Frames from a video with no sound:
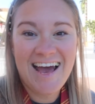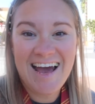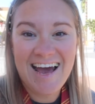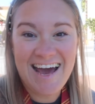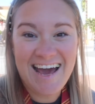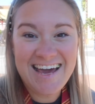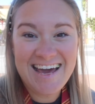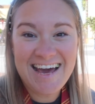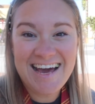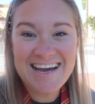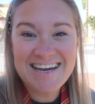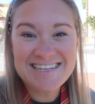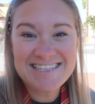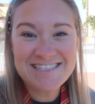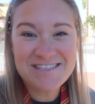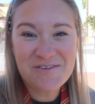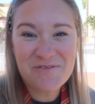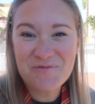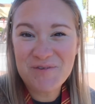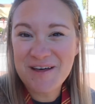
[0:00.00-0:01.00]
Hi guys,
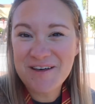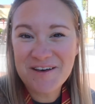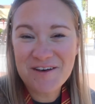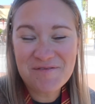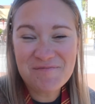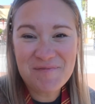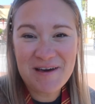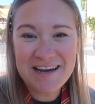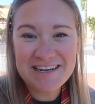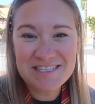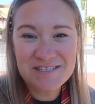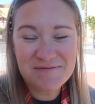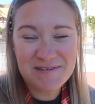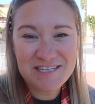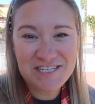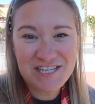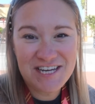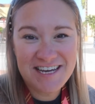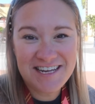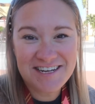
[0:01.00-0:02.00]
welcome back to my
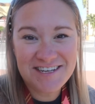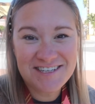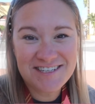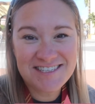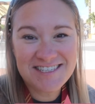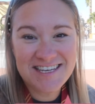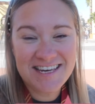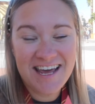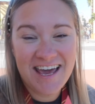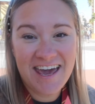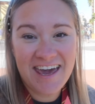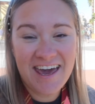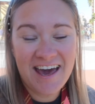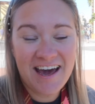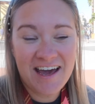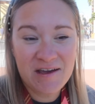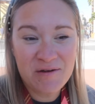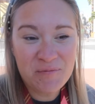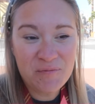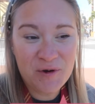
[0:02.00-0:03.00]
channel. Today
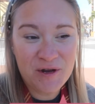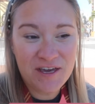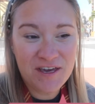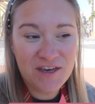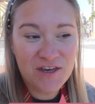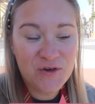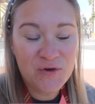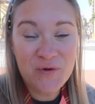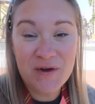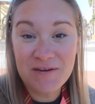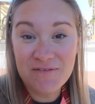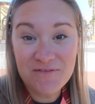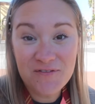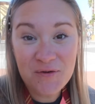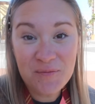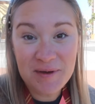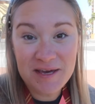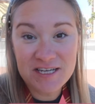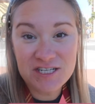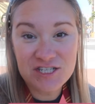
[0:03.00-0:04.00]
I am bringing you
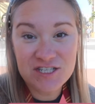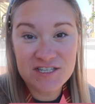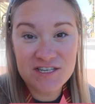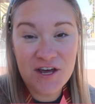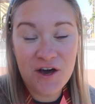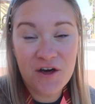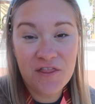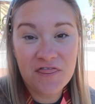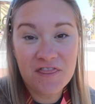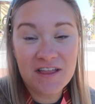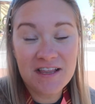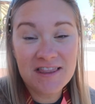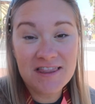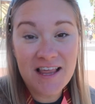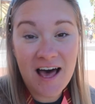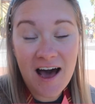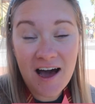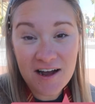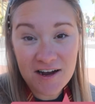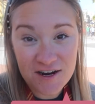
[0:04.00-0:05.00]
information on the
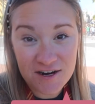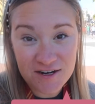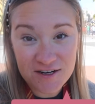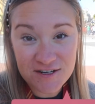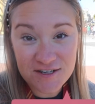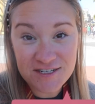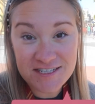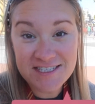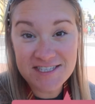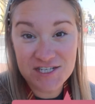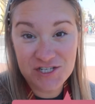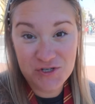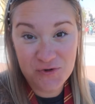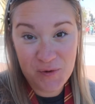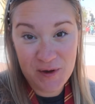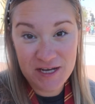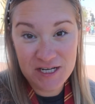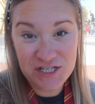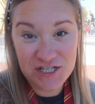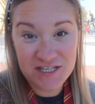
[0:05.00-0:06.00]
locker
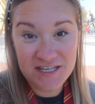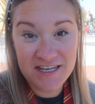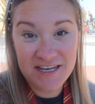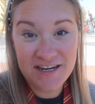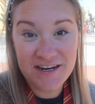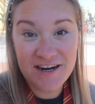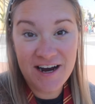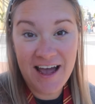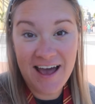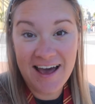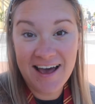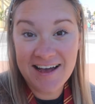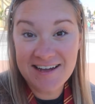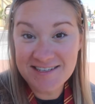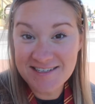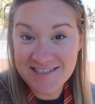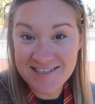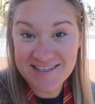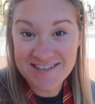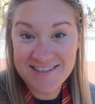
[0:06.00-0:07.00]
situation here at
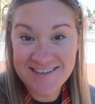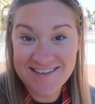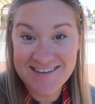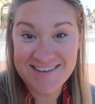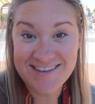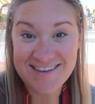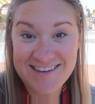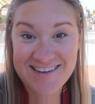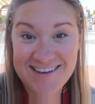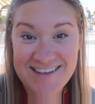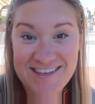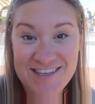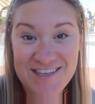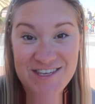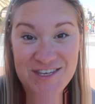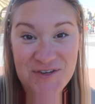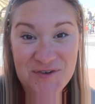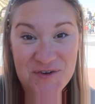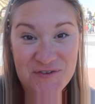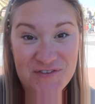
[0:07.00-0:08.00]

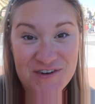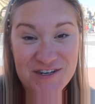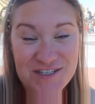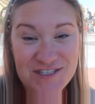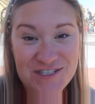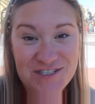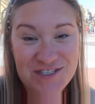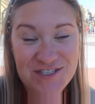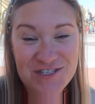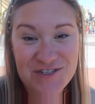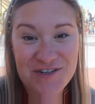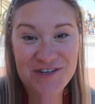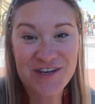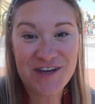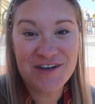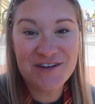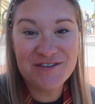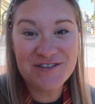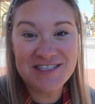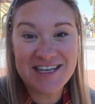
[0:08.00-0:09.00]
Universal
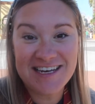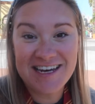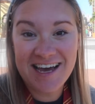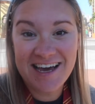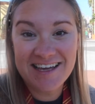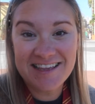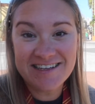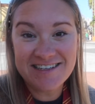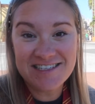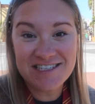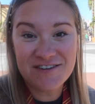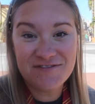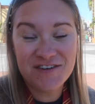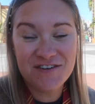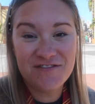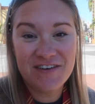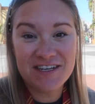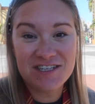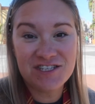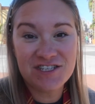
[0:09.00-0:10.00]
Studios and Islands of
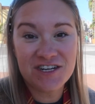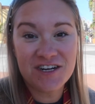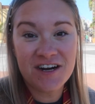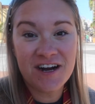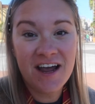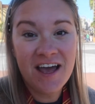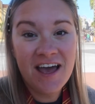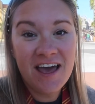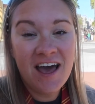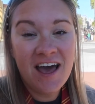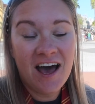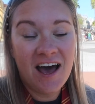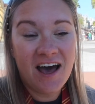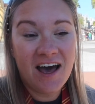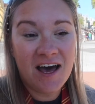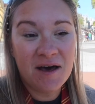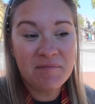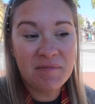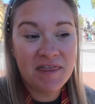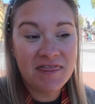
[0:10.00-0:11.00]
Adventure.
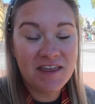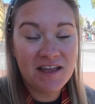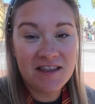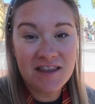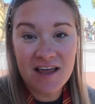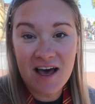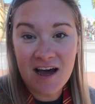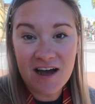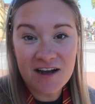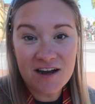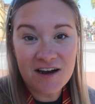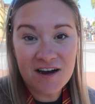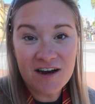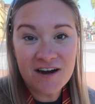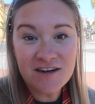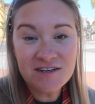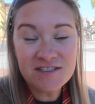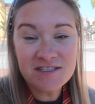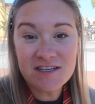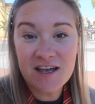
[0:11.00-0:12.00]
Um, the
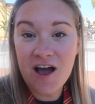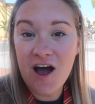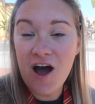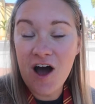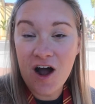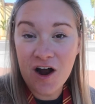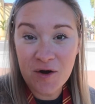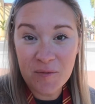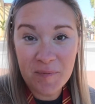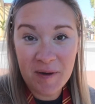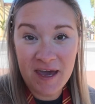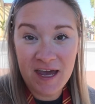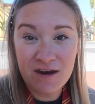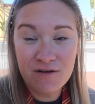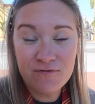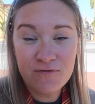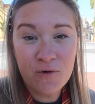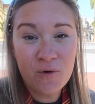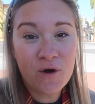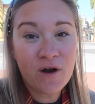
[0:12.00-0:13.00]
lockers are paid
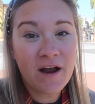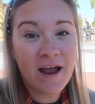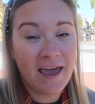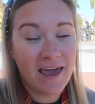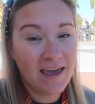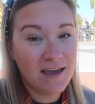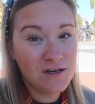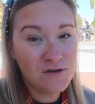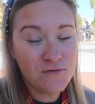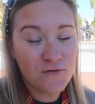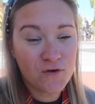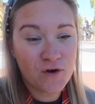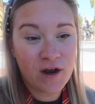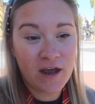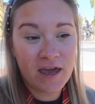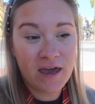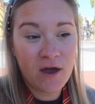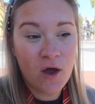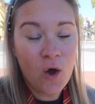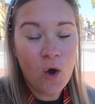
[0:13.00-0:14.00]
for and
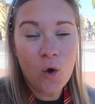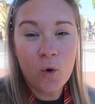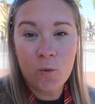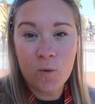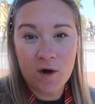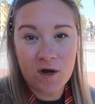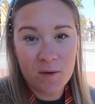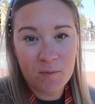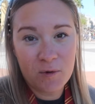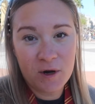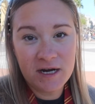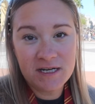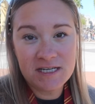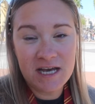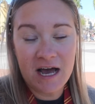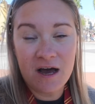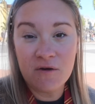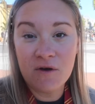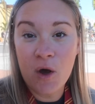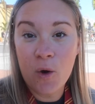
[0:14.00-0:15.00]
free. We're going to break
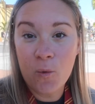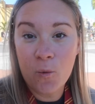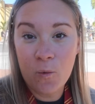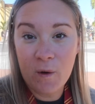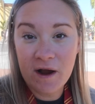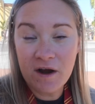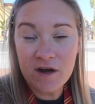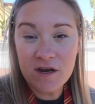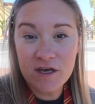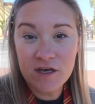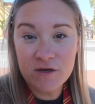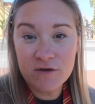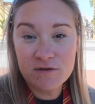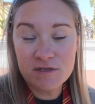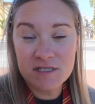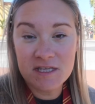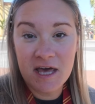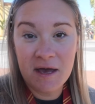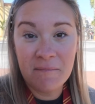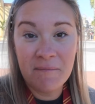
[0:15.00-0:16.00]
down where to
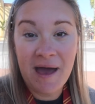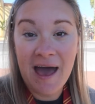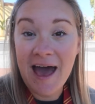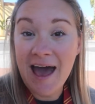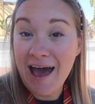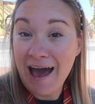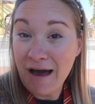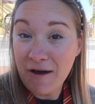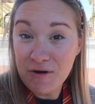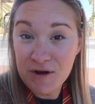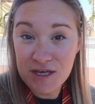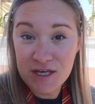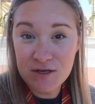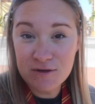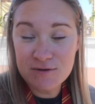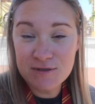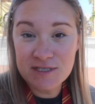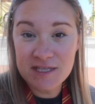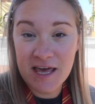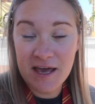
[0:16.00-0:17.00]
use them, how to
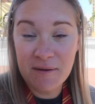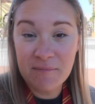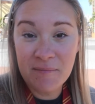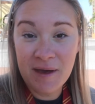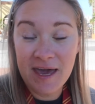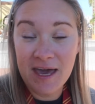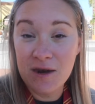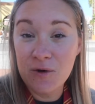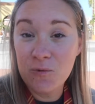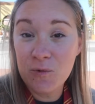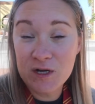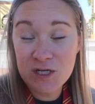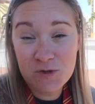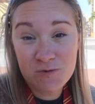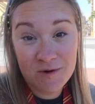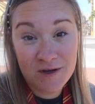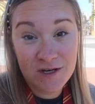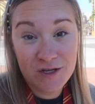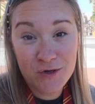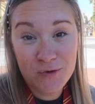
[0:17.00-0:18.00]
use them, and which
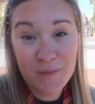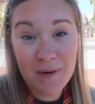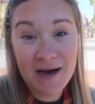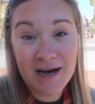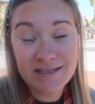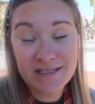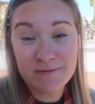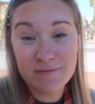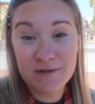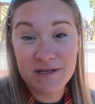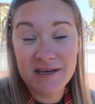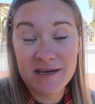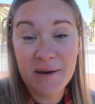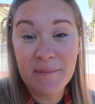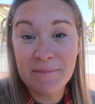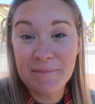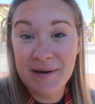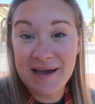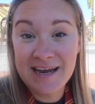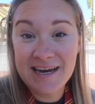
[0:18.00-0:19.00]
one you possibly
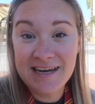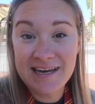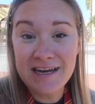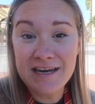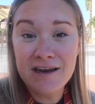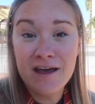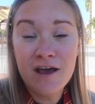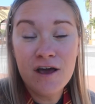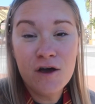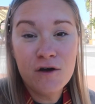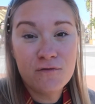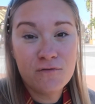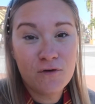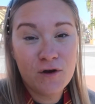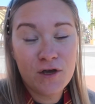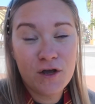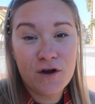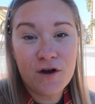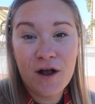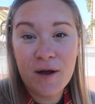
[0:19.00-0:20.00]
might need for
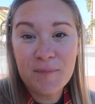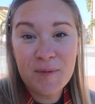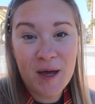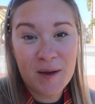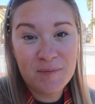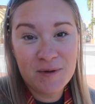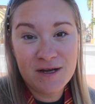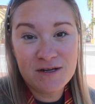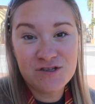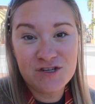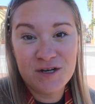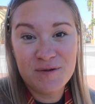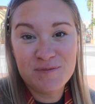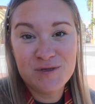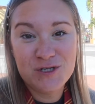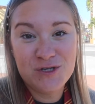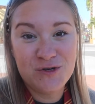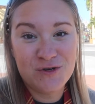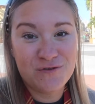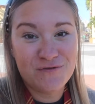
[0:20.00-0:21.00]
your upcoming trip
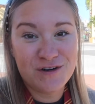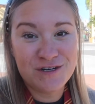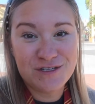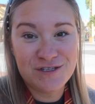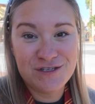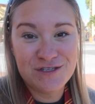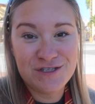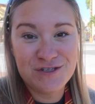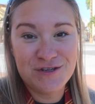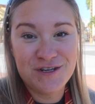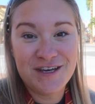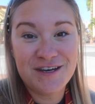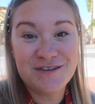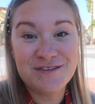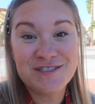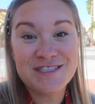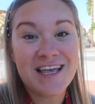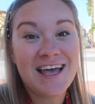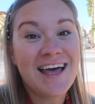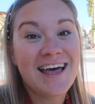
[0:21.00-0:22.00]
to Universal
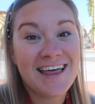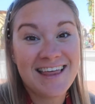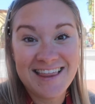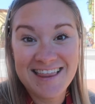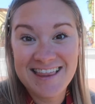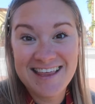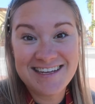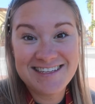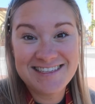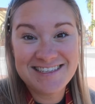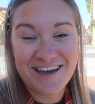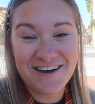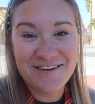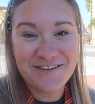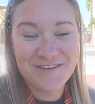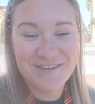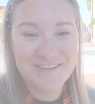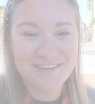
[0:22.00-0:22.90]
Studios. Let's go.